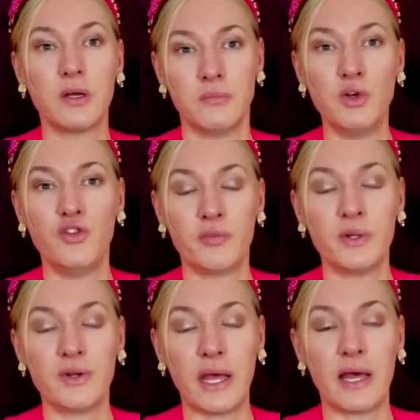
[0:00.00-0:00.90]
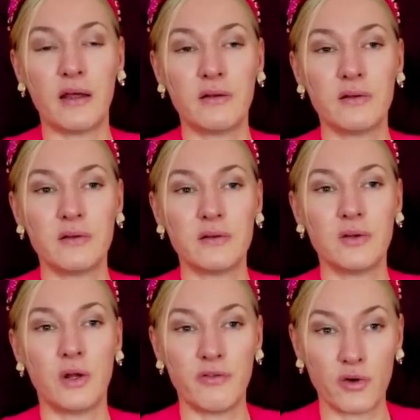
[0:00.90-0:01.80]
movement here,
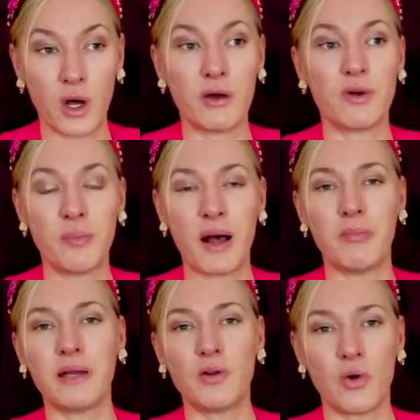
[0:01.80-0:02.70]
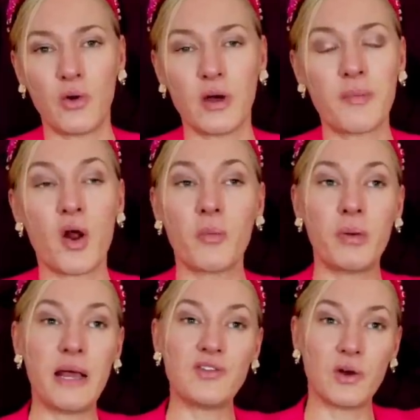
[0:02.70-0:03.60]
you know, for a republic, not all, I'm not
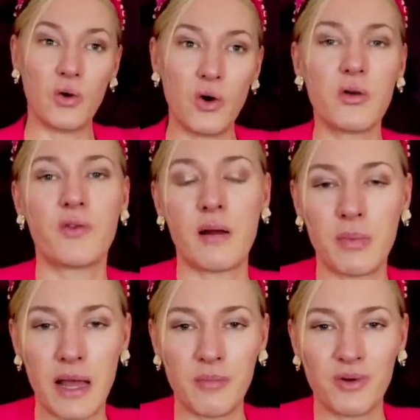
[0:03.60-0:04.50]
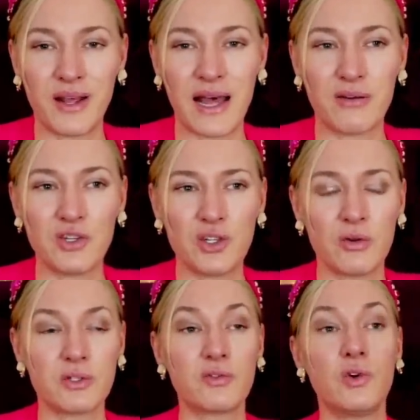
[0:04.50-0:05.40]
placing all of that blame on Harry's
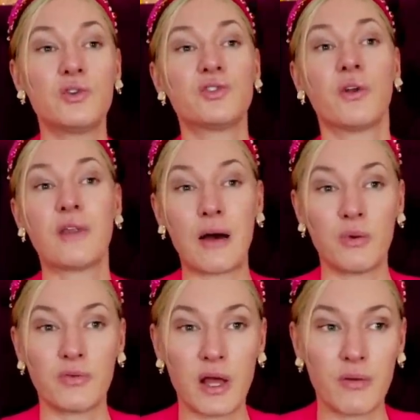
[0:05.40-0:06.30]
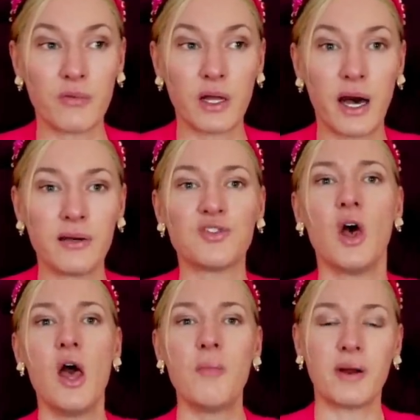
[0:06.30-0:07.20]
shoulders, of course not, that would have come regardless.
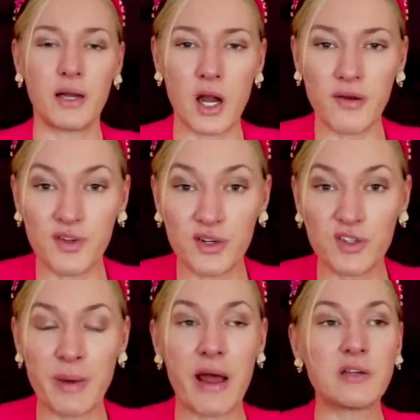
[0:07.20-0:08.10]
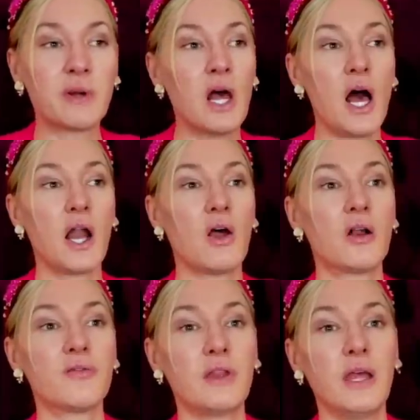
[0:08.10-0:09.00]
But a lot of the disparagement, a
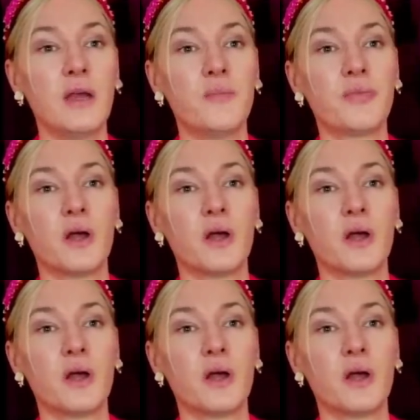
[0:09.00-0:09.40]
lot of the,